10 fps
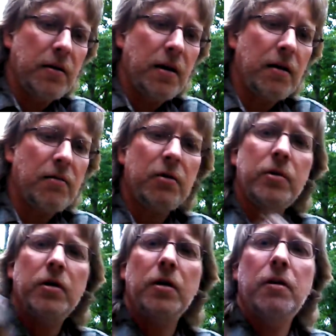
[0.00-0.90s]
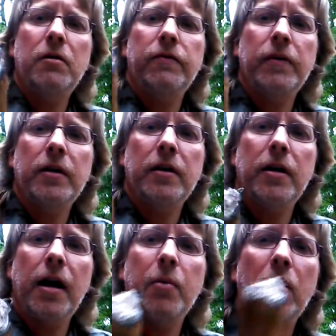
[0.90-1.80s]
Yeah, little
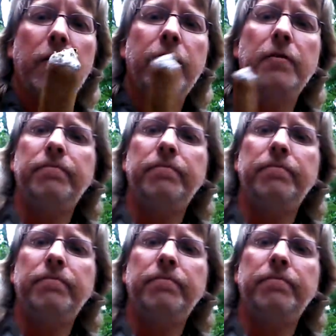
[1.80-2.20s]
flick came off.